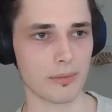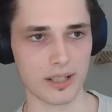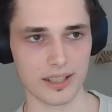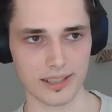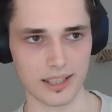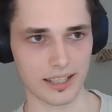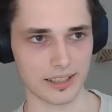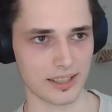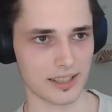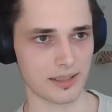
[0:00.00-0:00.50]
them
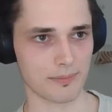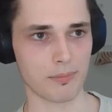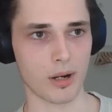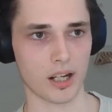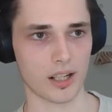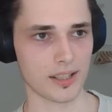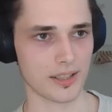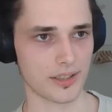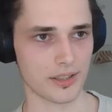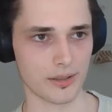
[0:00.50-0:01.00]
as like these
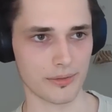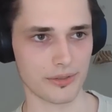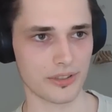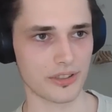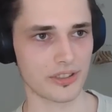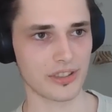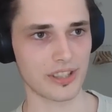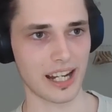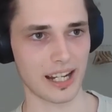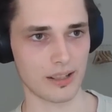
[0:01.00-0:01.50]
buckets of
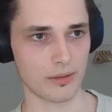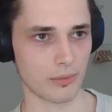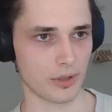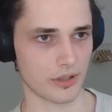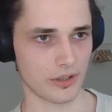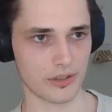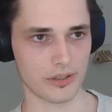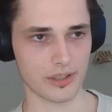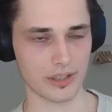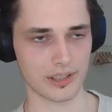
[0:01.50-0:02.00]
state,
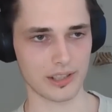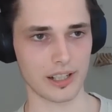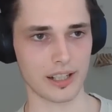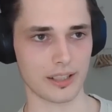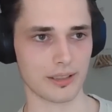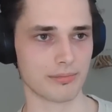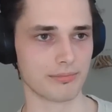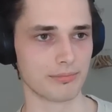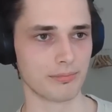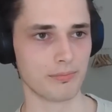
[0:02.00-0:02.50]
which is just
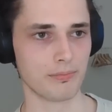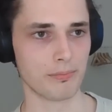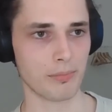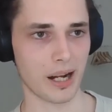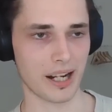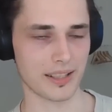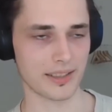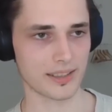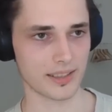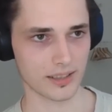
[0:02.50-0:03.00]
like
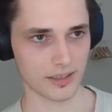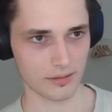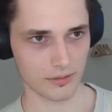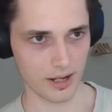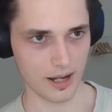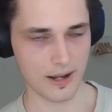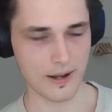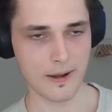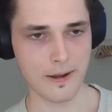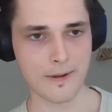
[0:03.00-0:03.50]
bytes,
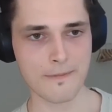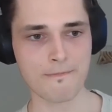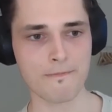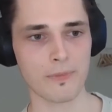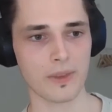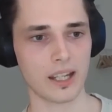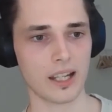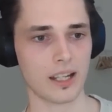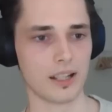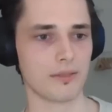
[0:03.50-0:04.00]
right?
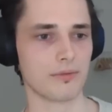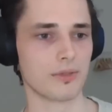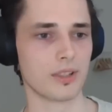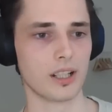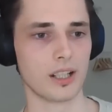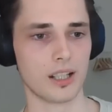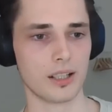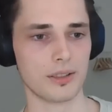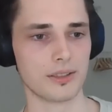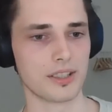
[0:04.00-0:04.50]
And
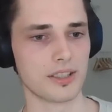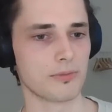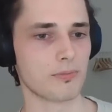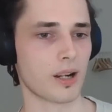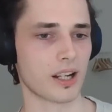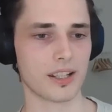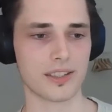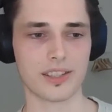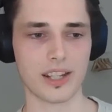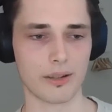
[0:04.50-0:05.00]
these
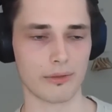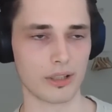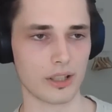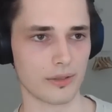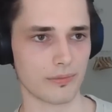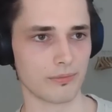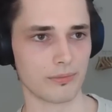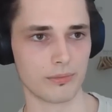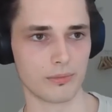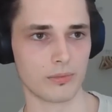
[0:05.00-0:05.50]
buckets have
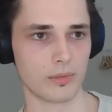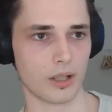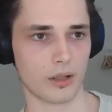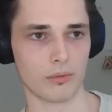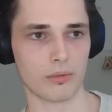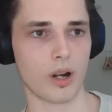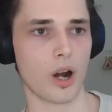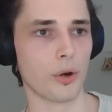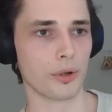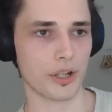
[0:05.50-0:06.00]

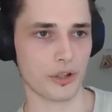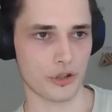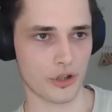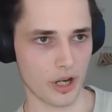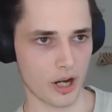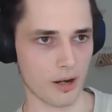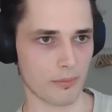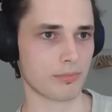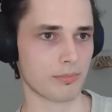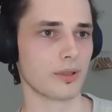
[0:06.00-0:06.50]

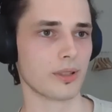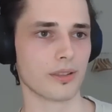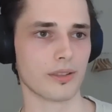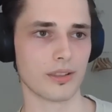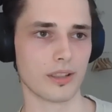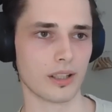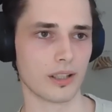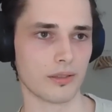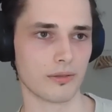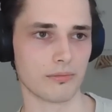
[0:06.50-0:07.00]
ownership
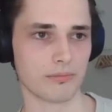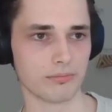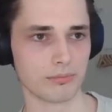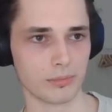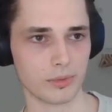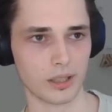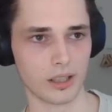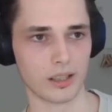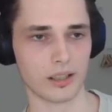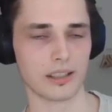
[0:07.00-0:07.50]
and
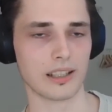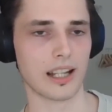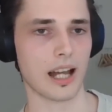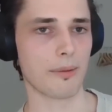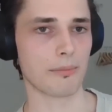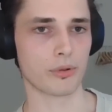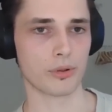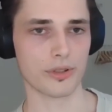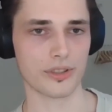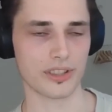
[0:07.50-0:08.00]

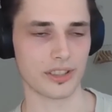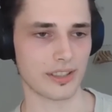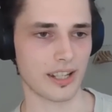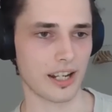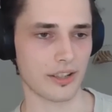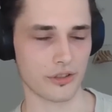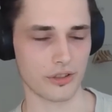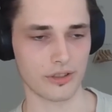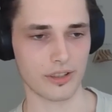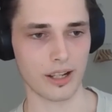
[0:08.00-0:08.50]
LAN ports
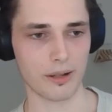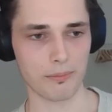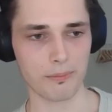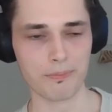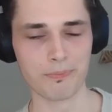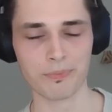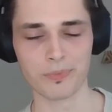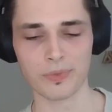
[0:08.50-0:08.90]
attached to them.